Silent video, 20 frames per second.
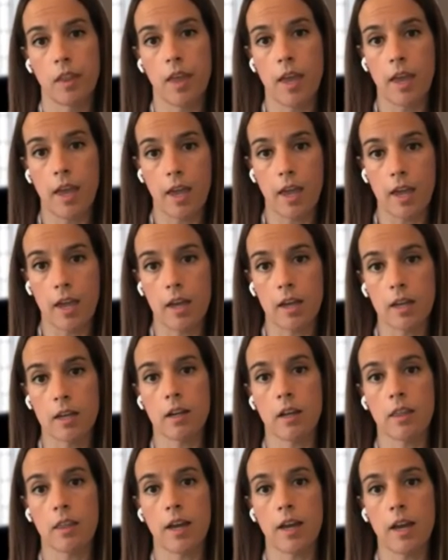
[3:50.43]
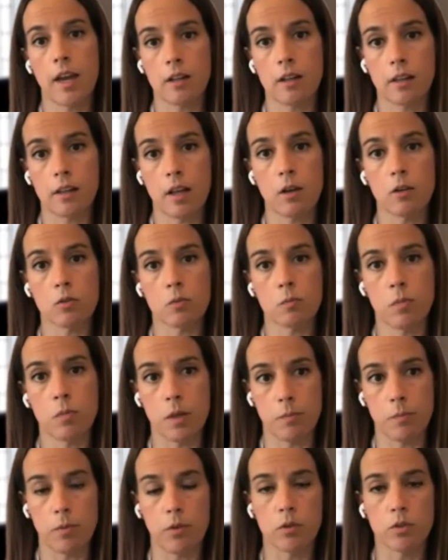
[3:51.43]
and that allows
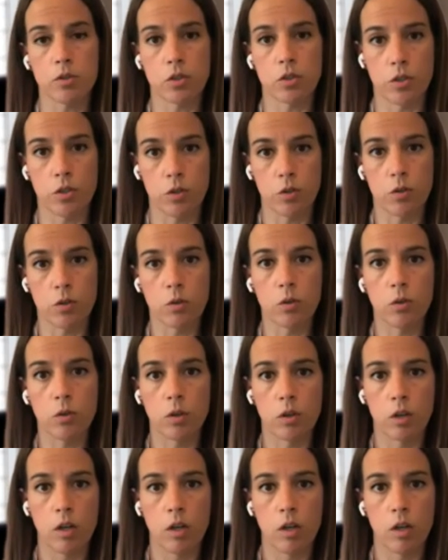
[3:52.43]
people to